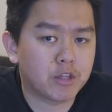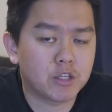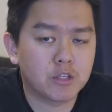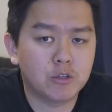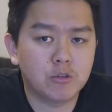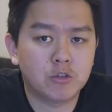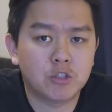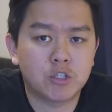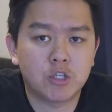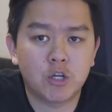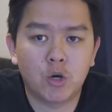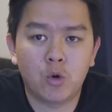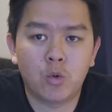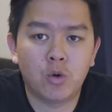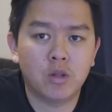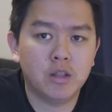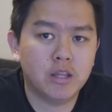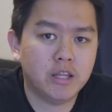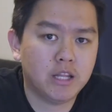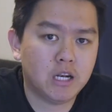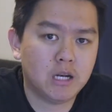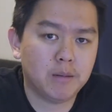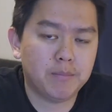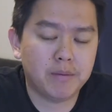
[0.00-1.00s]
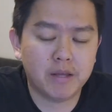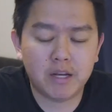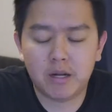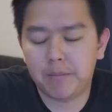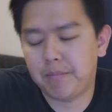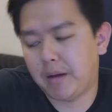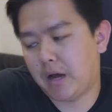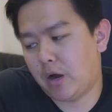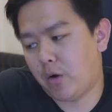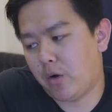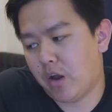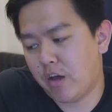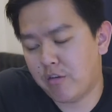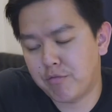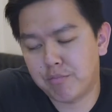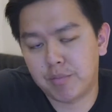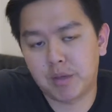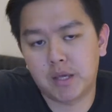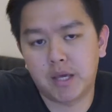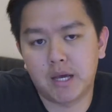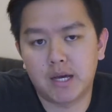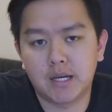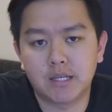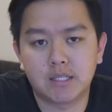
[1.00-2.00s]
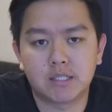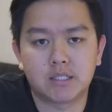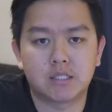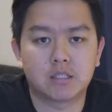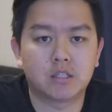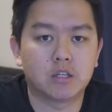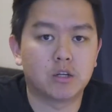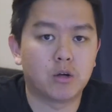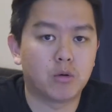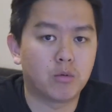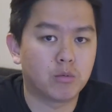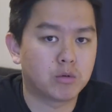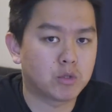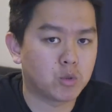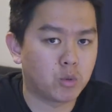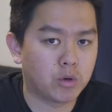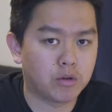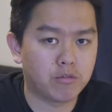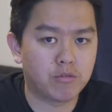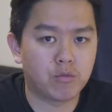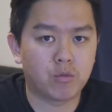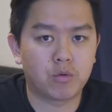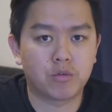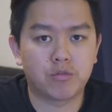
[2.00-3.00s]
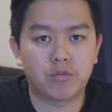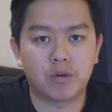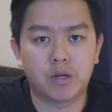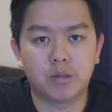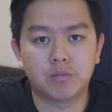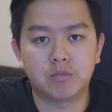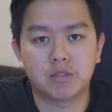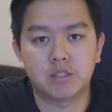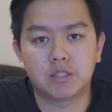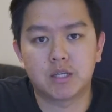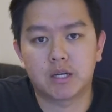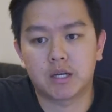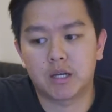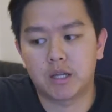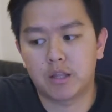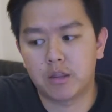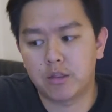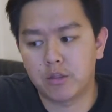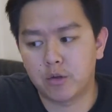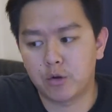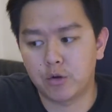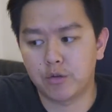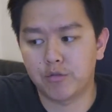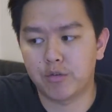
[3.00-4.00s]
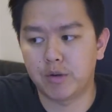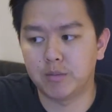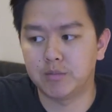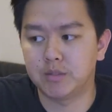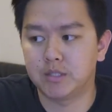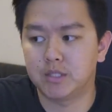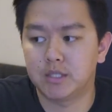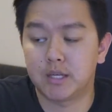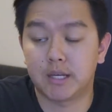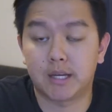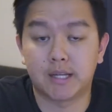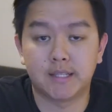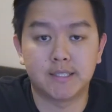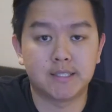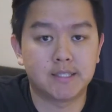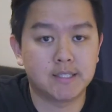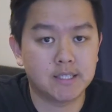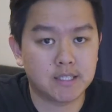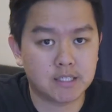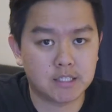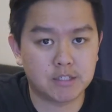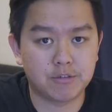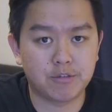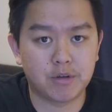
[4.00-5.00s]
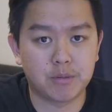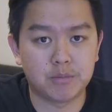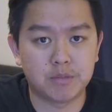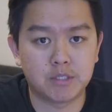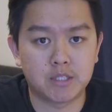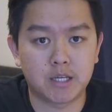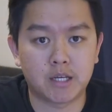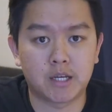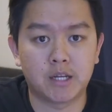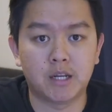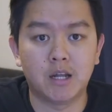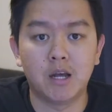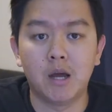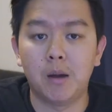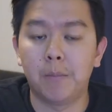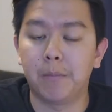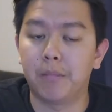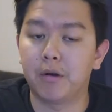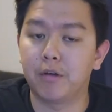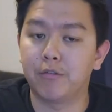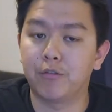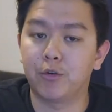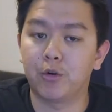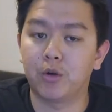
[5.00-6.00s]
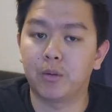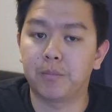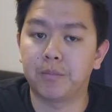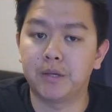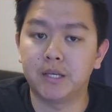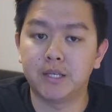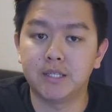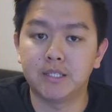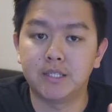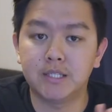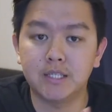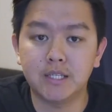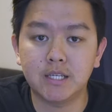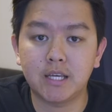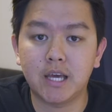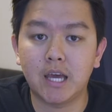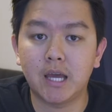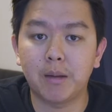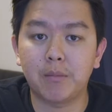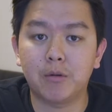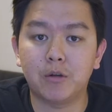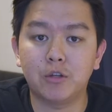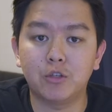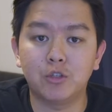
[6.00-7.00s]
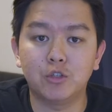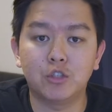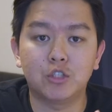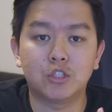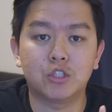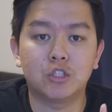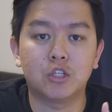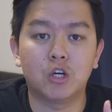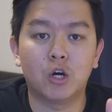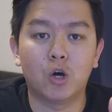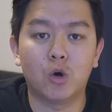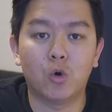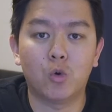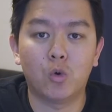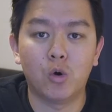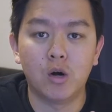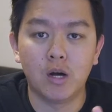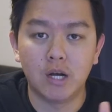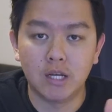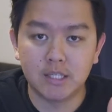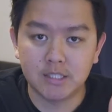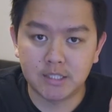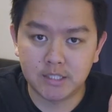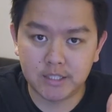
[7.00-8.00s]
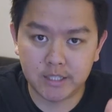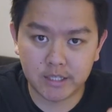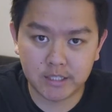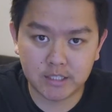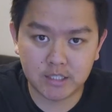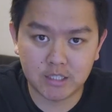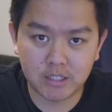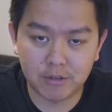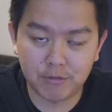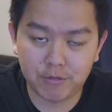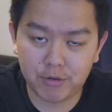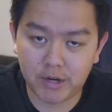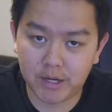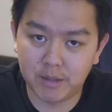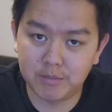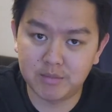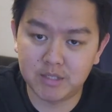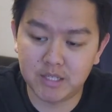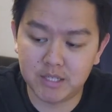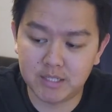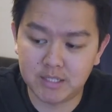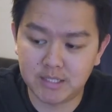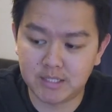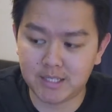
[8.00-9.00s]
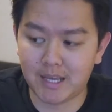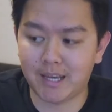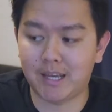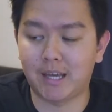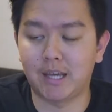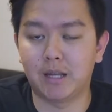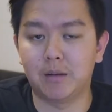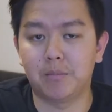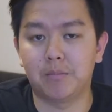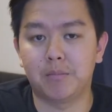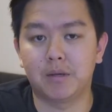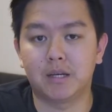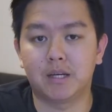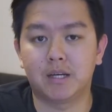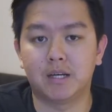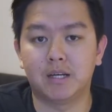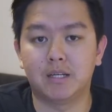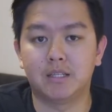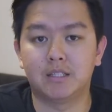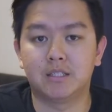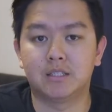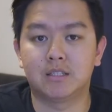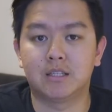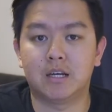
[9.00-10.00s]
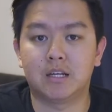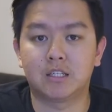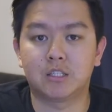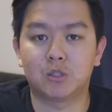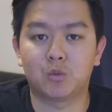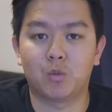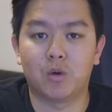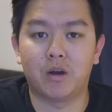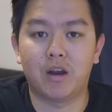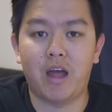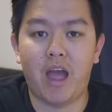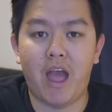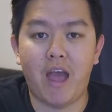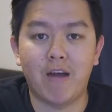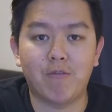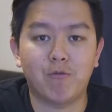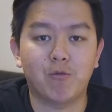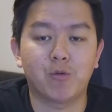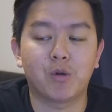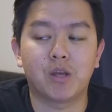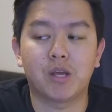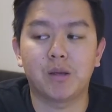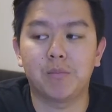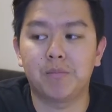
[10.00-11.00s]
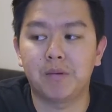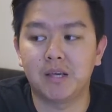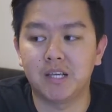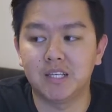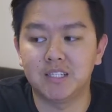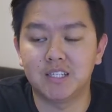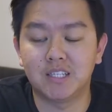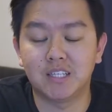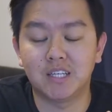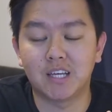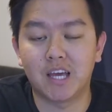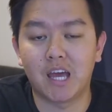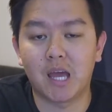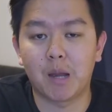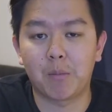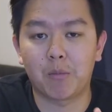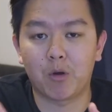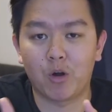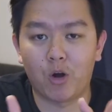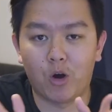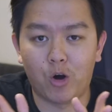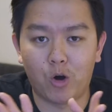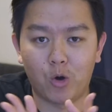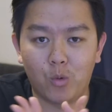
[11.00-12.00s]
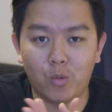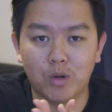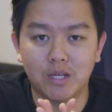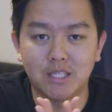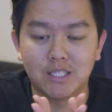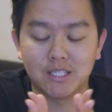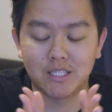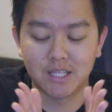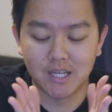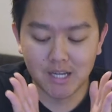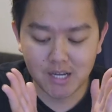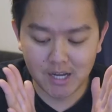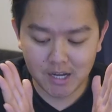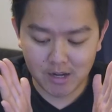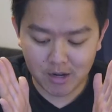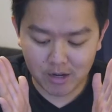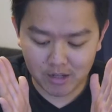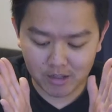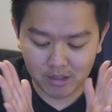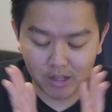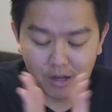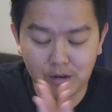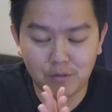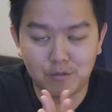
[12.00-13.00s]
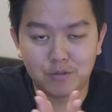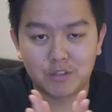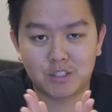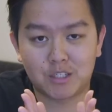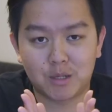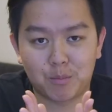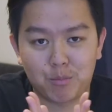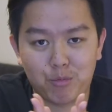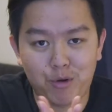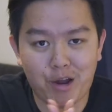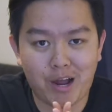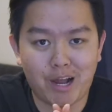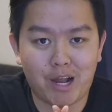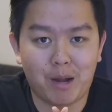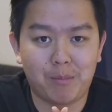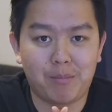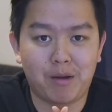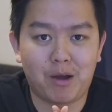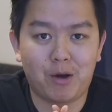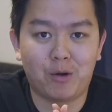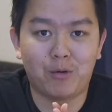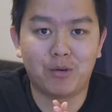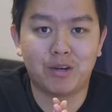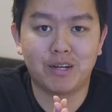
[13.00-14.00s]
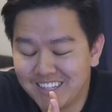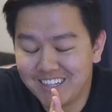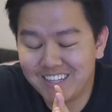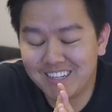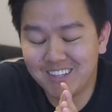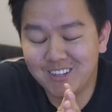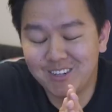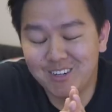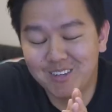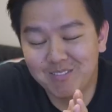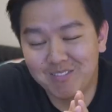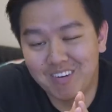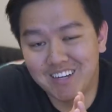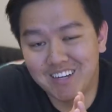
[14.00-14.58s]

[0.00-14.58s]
then you should know a little bit about FPS, you know, 24 frames a second, 30 frames a second, 60 frames a second. But if you're a PC gamer, you should know 60 frames a second because that's what every PC gamer always loves to brag about, including